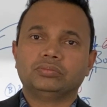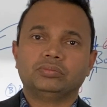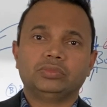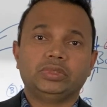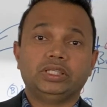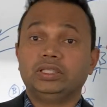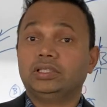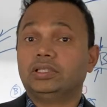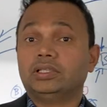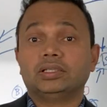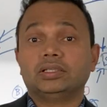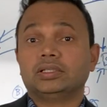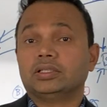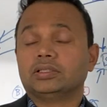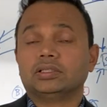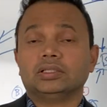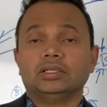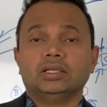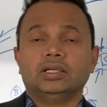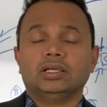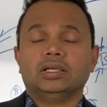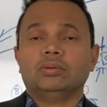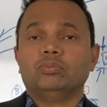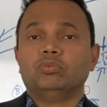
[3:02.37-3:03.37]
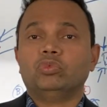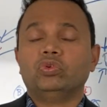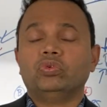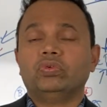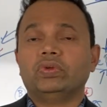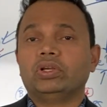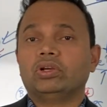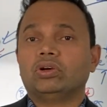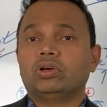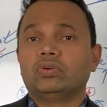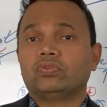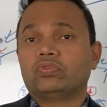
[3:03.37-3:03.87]
either
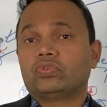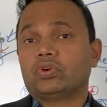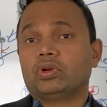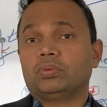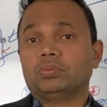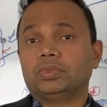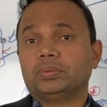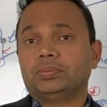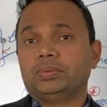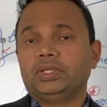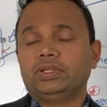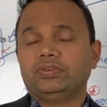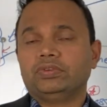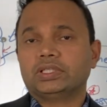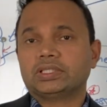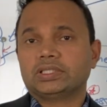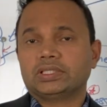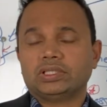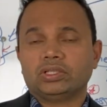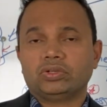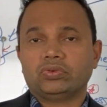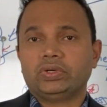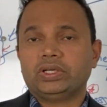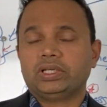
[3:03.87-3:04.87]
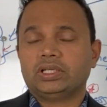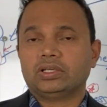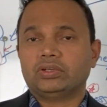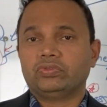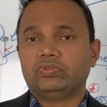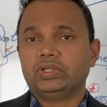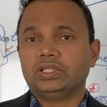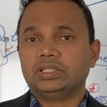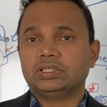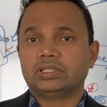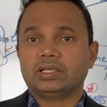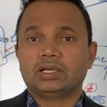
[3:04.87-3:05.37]
moving on from the previous innovator
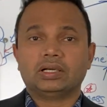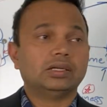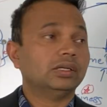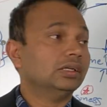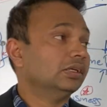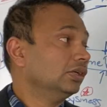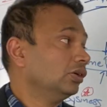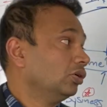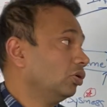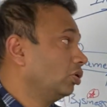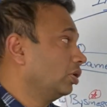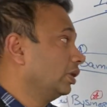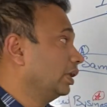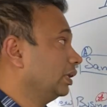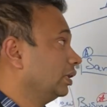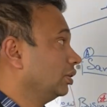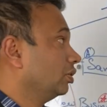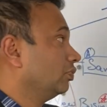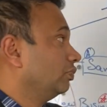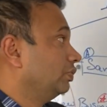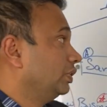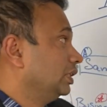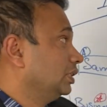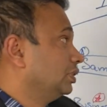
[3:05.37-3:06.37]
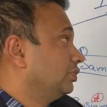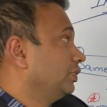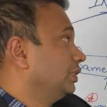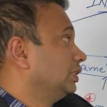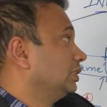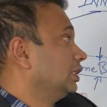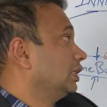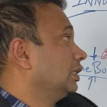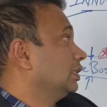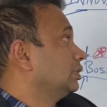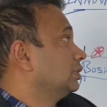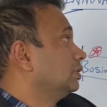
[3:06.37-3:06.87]
visa or any of these
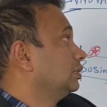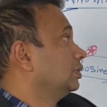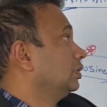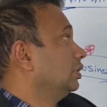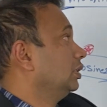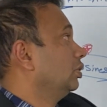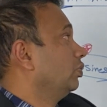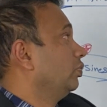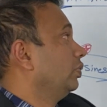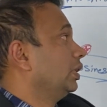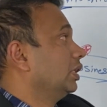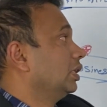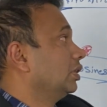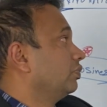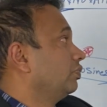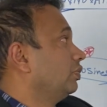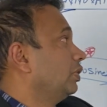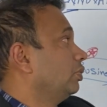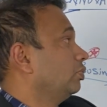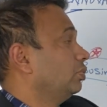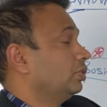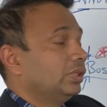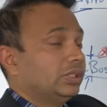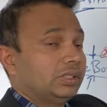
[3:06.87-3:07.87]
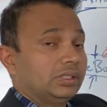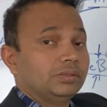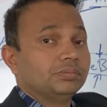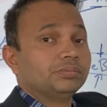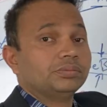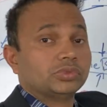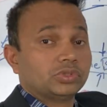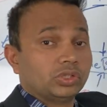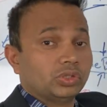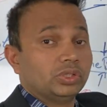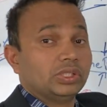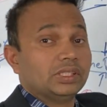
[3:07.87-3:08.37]
visas, innovator founder.
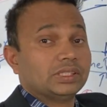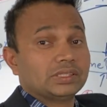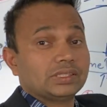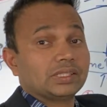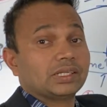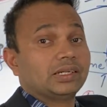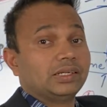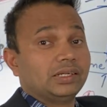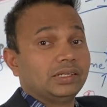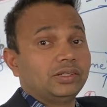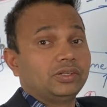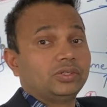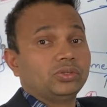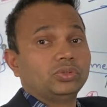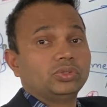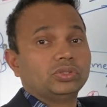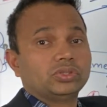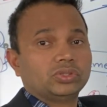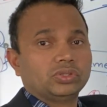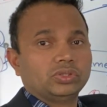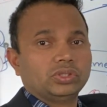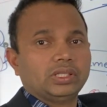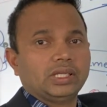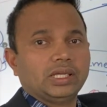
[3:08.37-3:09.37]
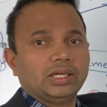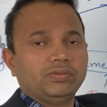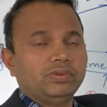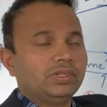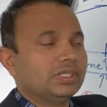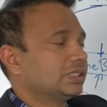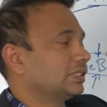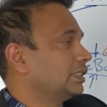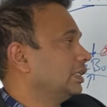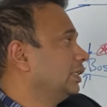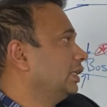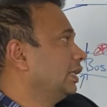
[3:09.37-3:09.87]
So this is the current route, so they have
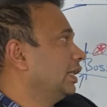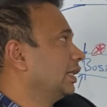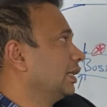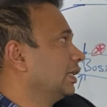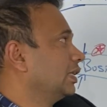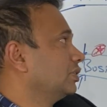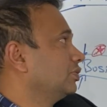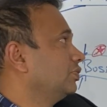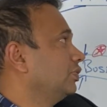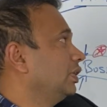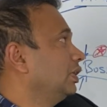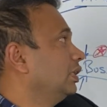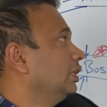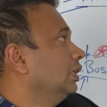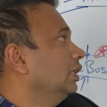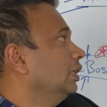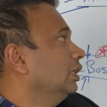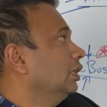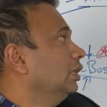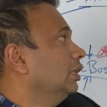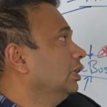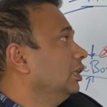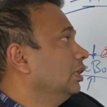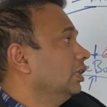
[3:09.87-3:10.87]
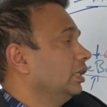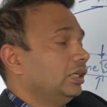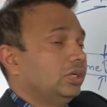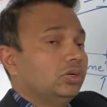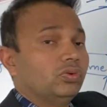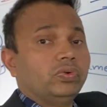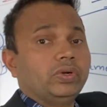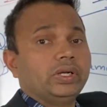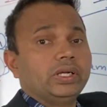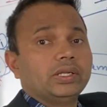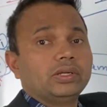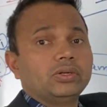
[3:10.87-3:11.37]
listed that as well.
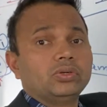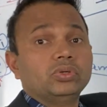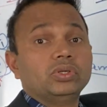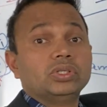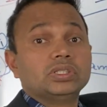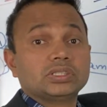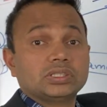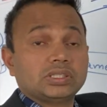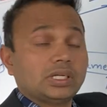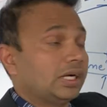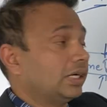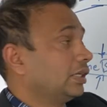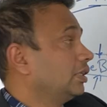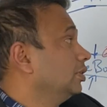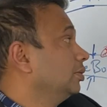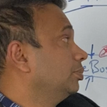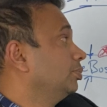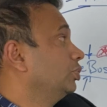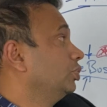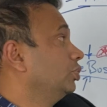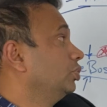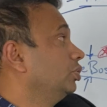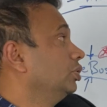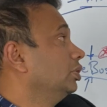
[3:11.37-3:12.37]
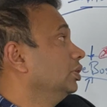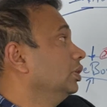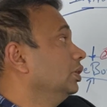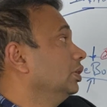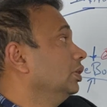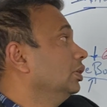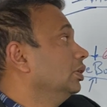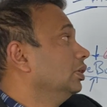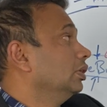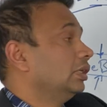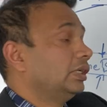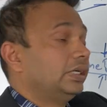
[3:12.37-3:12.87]
Innovator route, startup route,
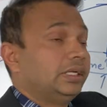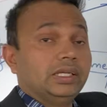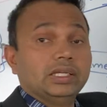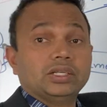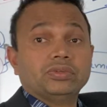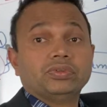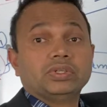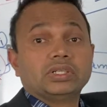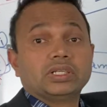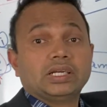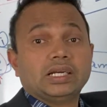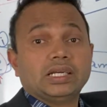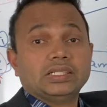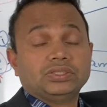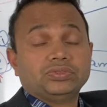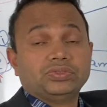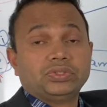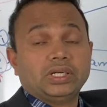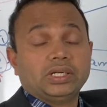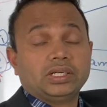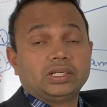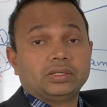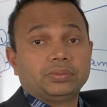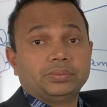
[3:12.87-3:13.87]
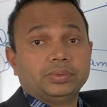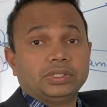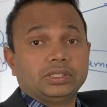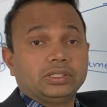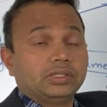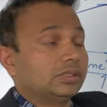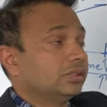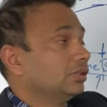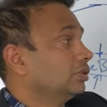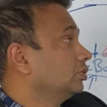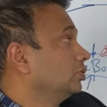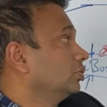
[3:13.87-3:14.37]
tier 1 graduate
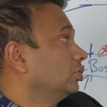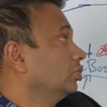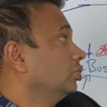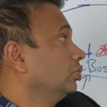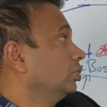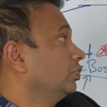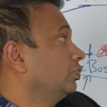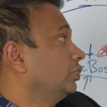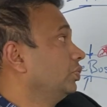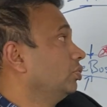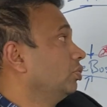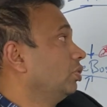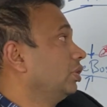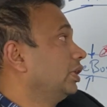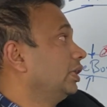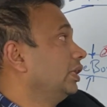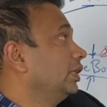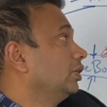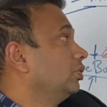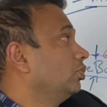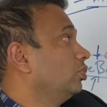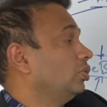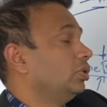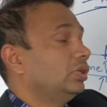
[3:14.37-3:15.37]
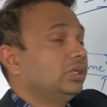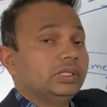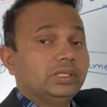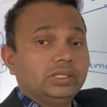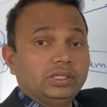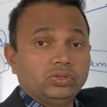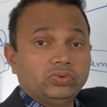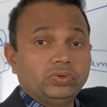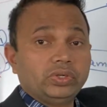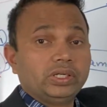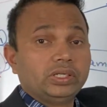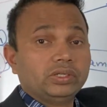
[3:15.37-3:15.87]
entrepreneur. So if you already hold
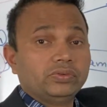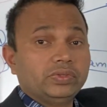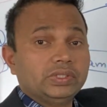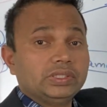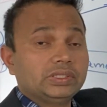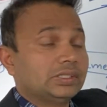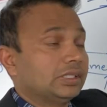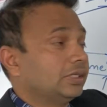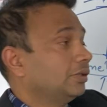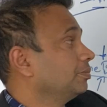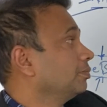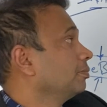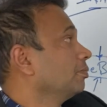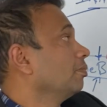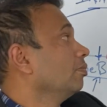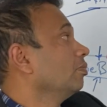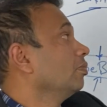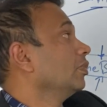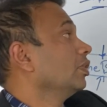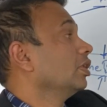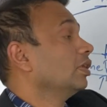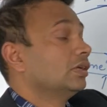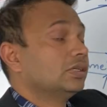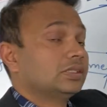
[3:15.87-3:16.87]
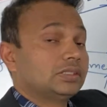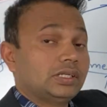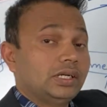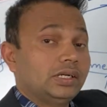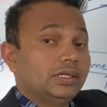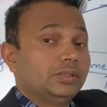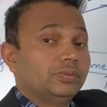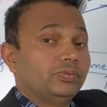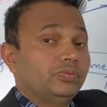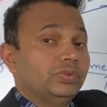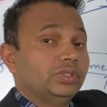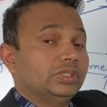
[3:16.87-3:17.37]
innovator visa,
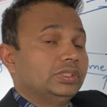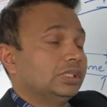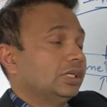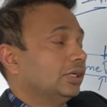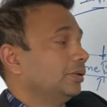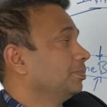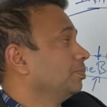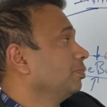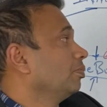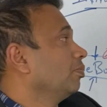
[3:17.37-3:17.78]
startup visa,